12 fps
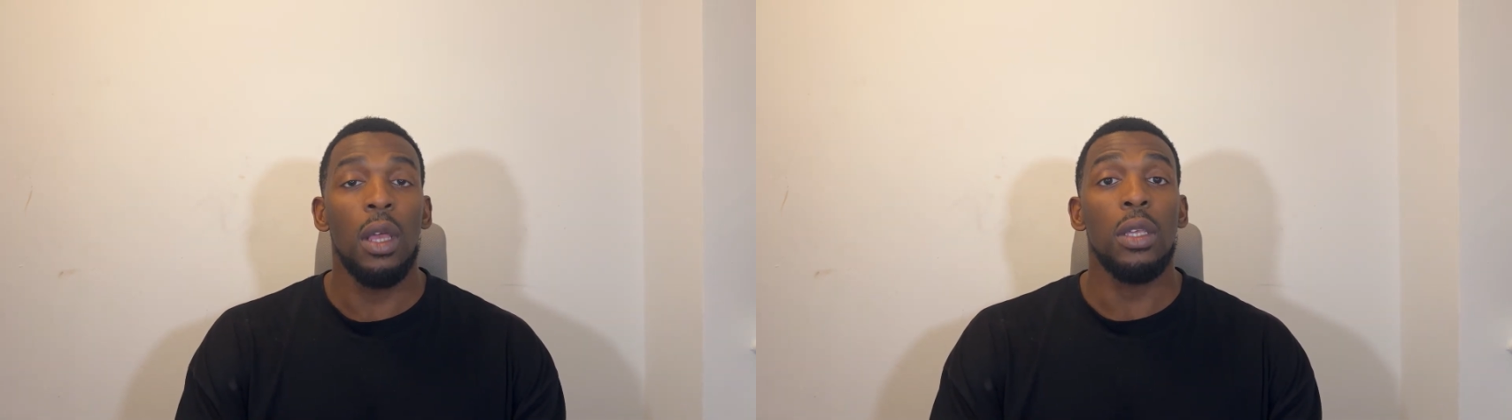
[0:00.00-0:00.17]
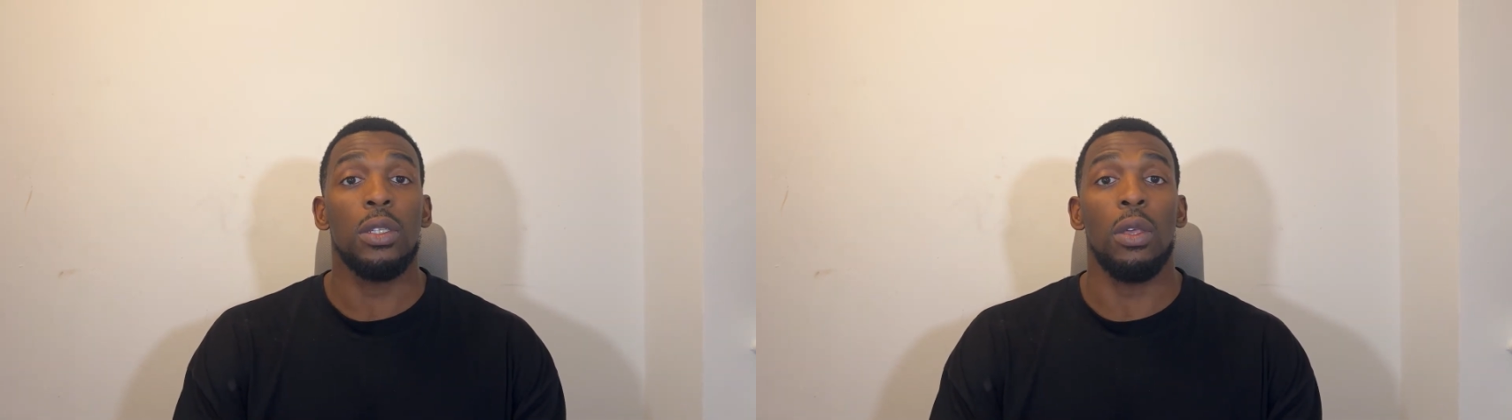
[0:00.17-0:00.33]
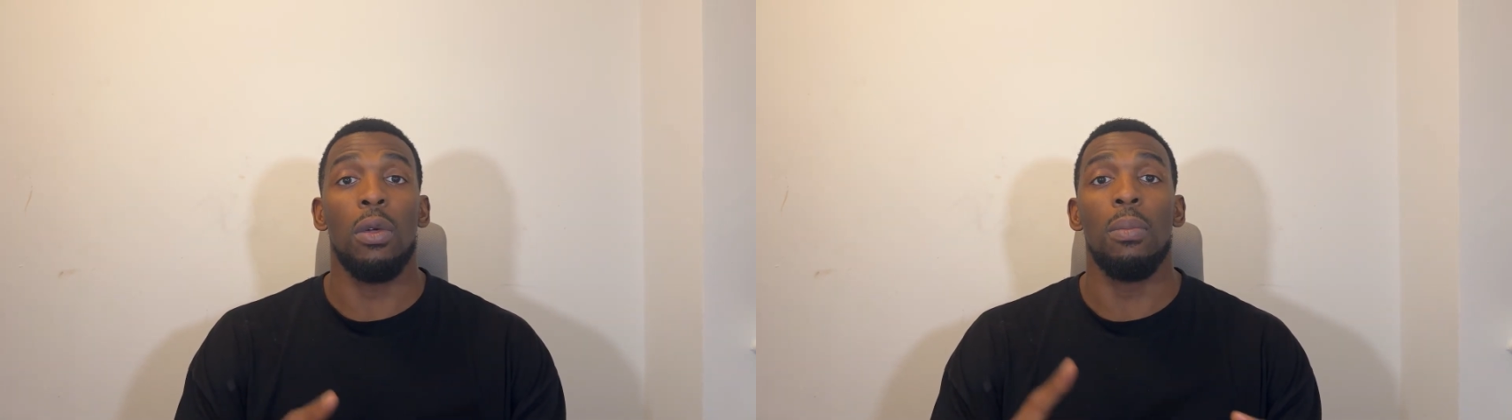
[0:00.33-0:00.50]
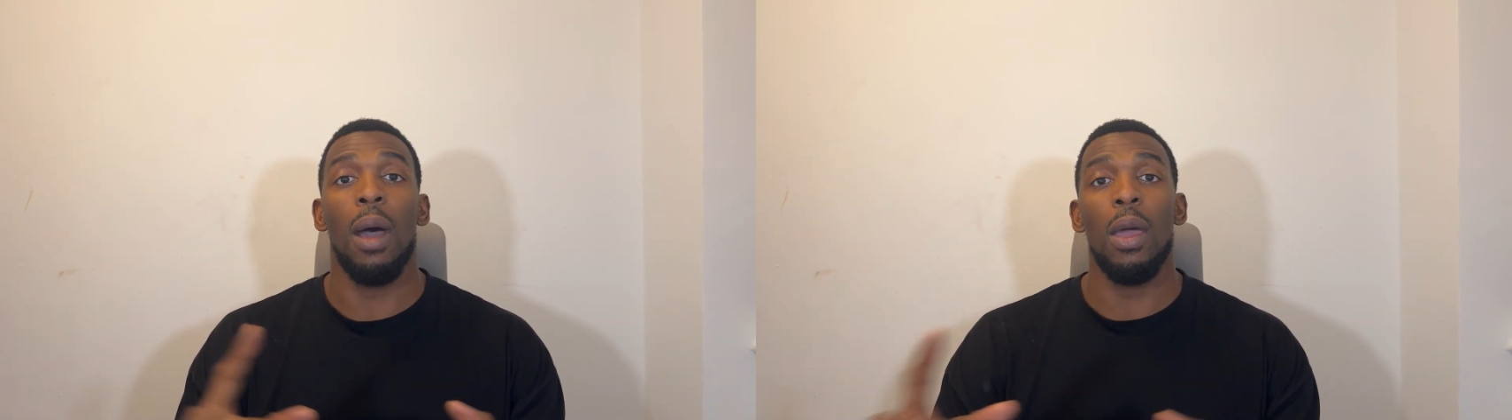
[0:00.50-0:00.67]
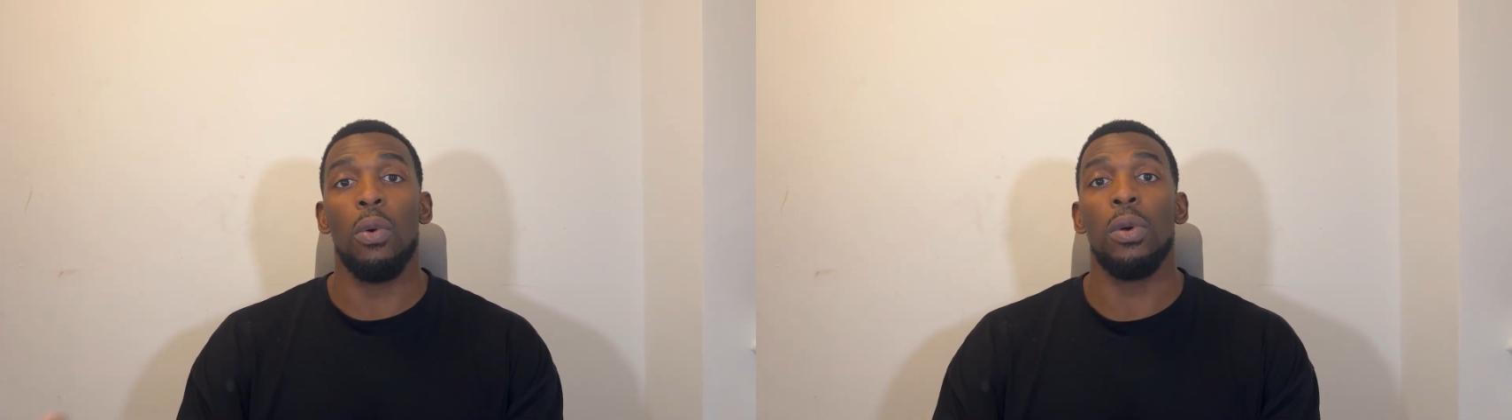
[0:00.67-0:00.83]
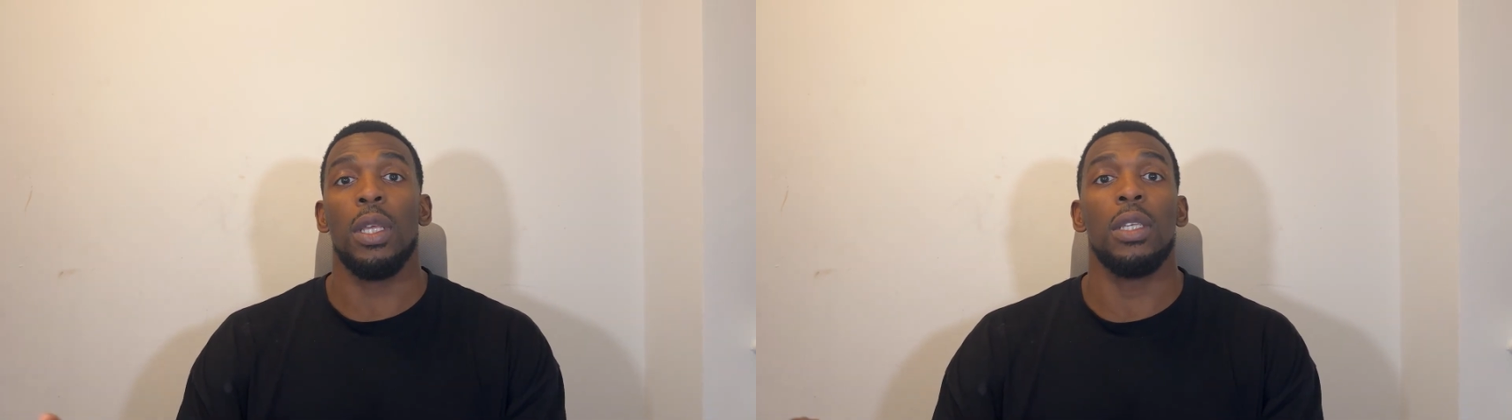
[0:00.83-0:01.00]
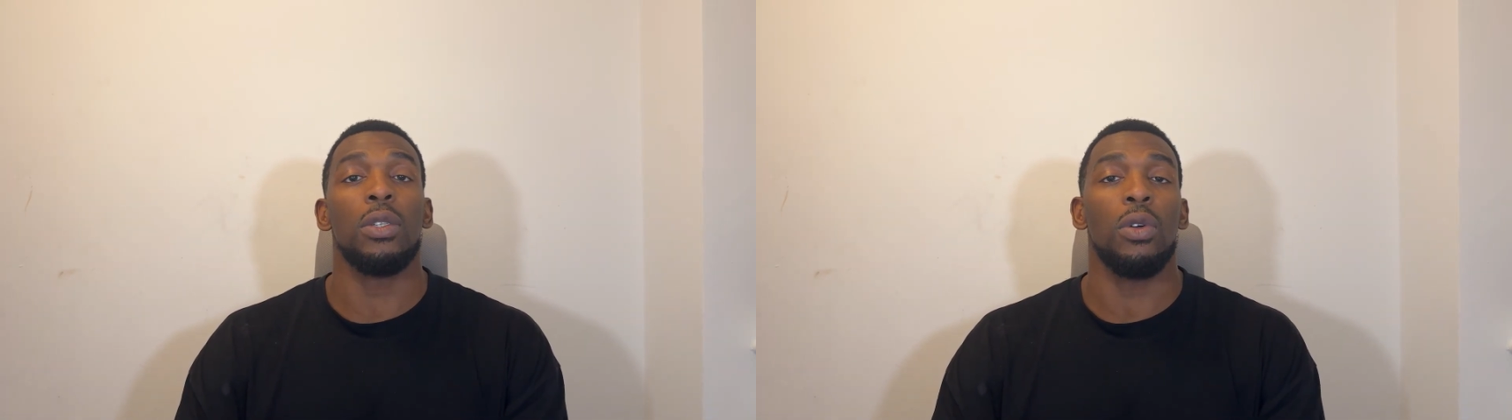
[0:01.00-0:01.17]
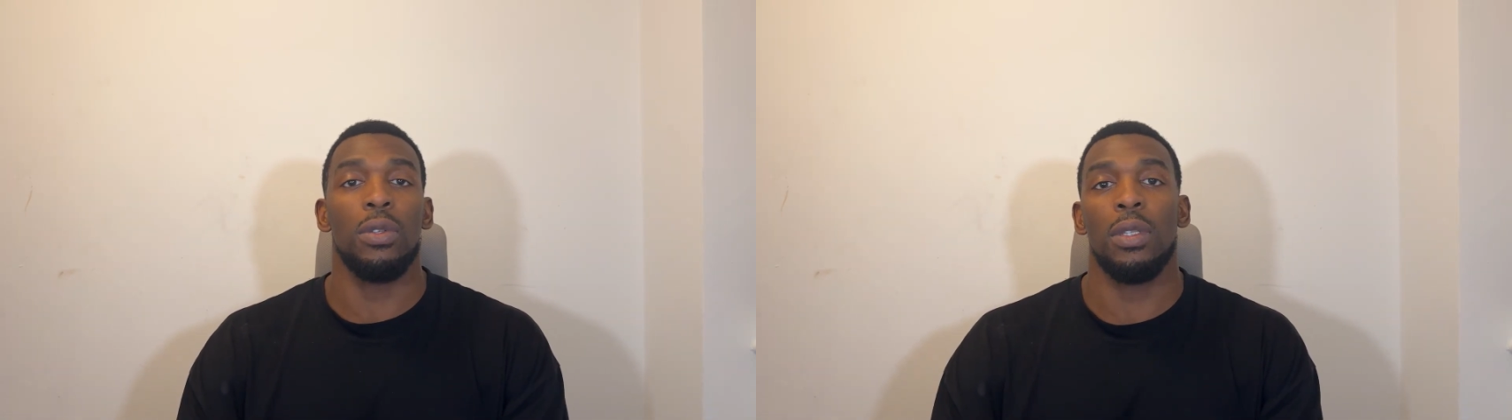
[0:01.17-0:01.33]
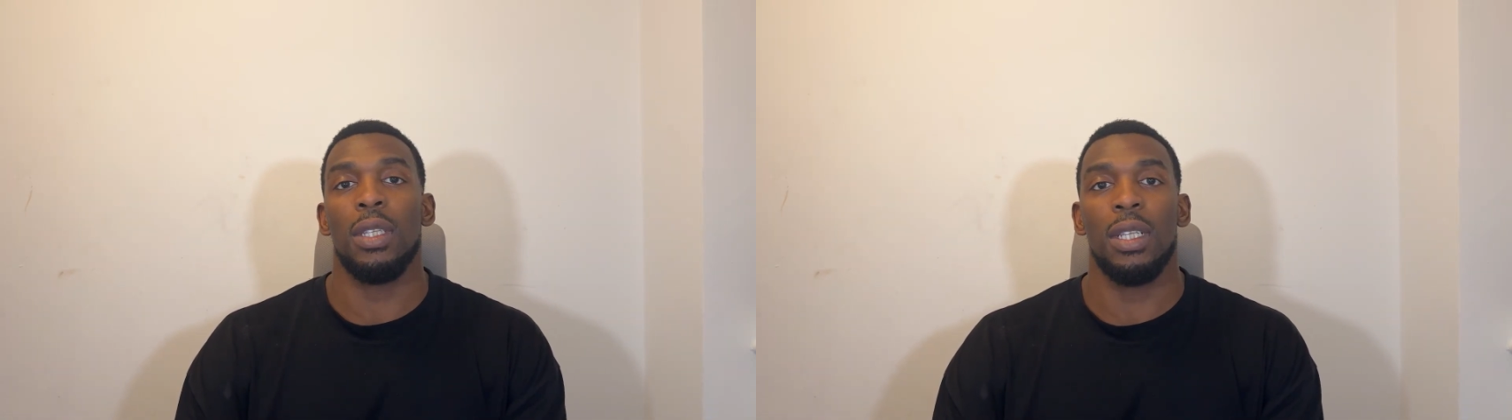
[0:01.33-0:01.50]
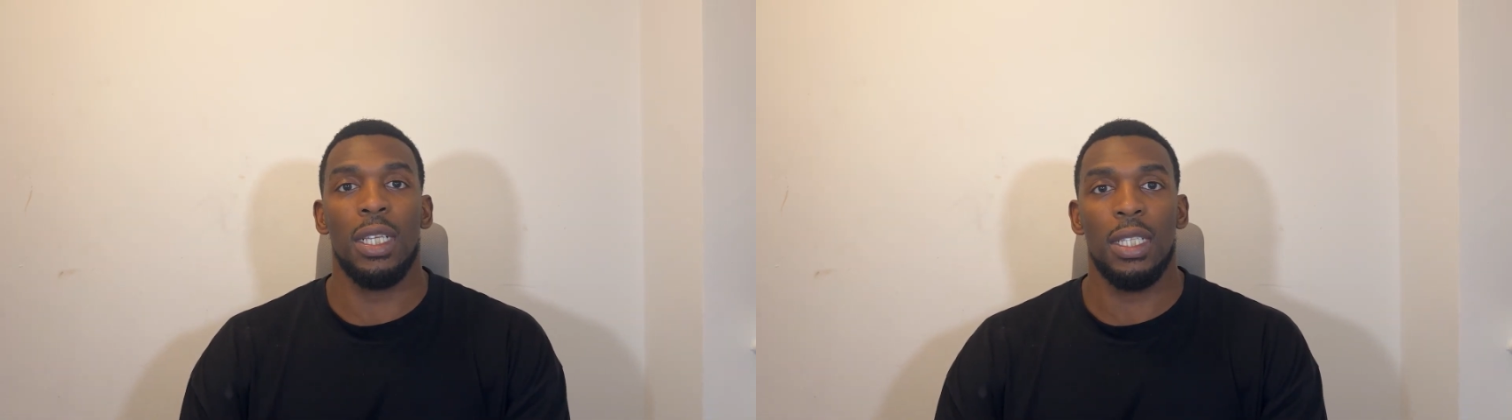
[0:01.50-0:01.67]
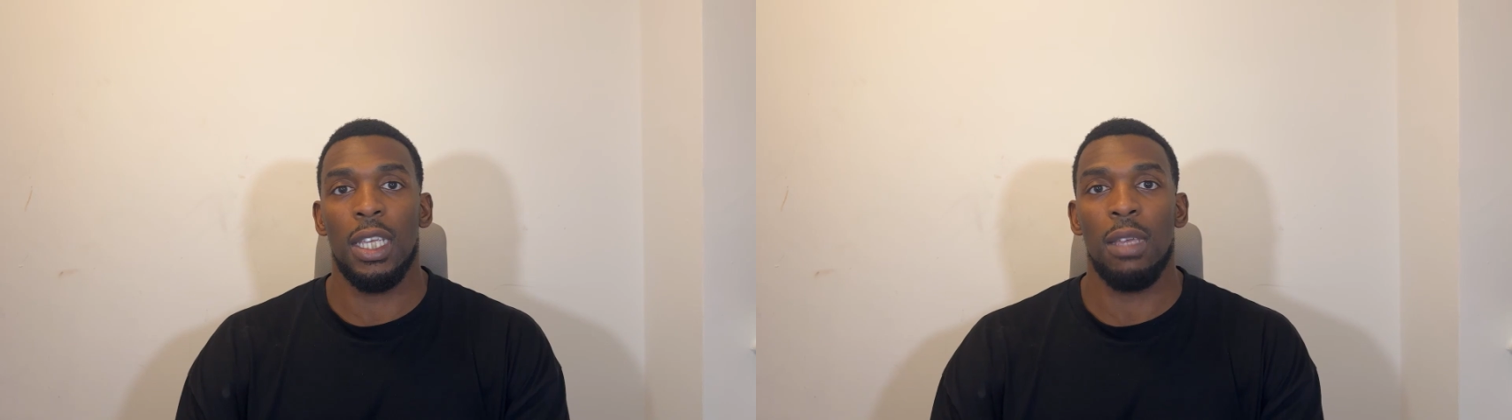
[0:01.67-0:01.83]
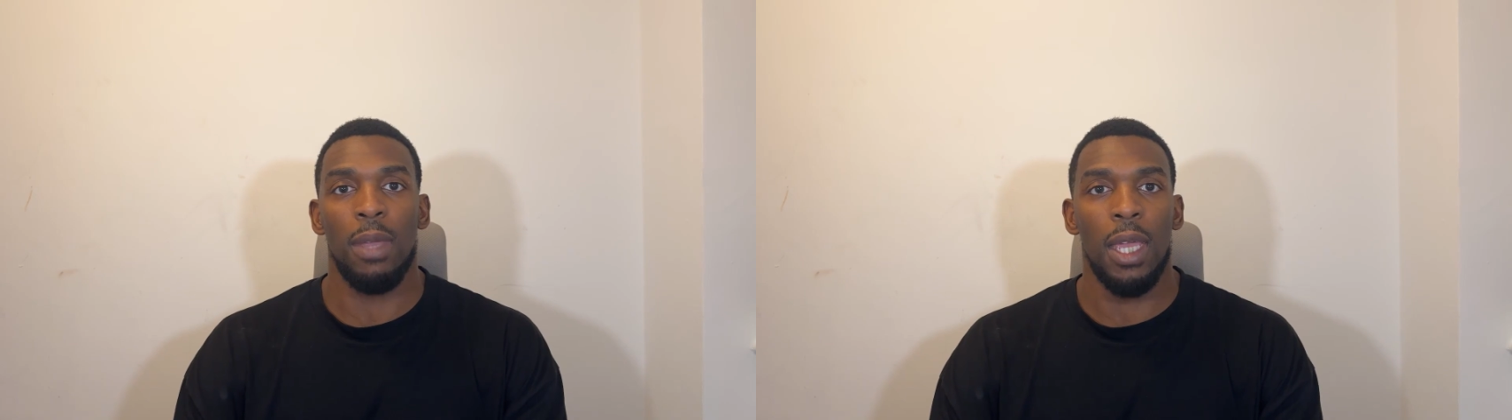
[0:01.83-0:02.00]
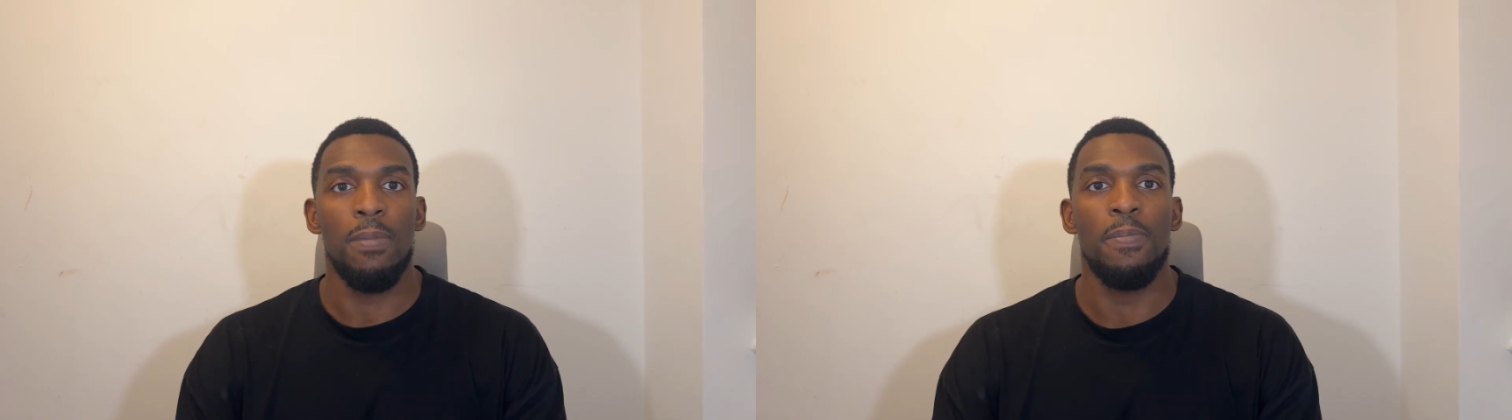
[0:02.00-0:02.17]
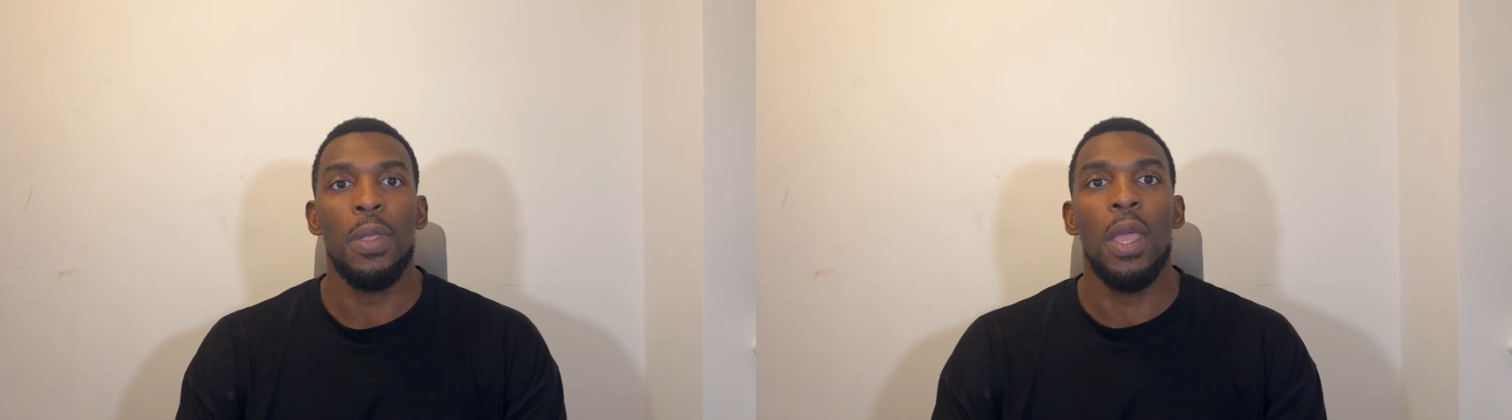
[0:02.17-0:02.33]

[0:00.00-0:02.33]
So my audience constantly see me.